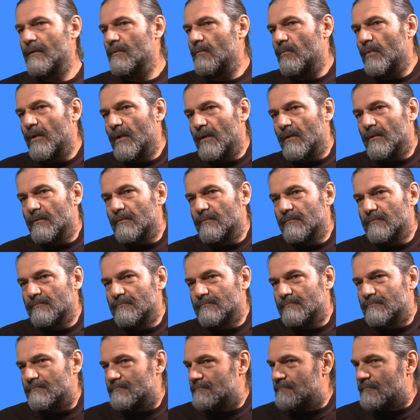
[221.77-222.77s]
Well,
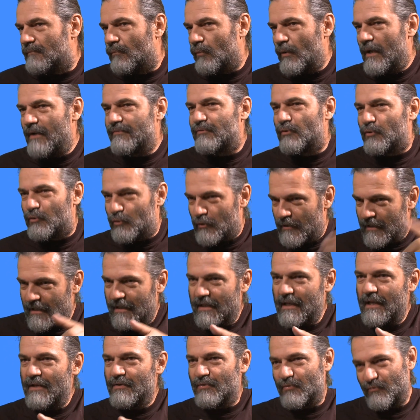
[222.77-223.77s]
we have to do it
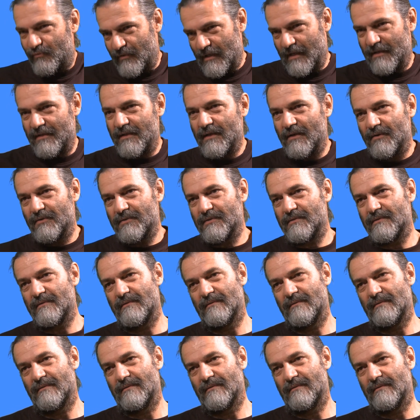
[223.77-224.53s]
again to find out.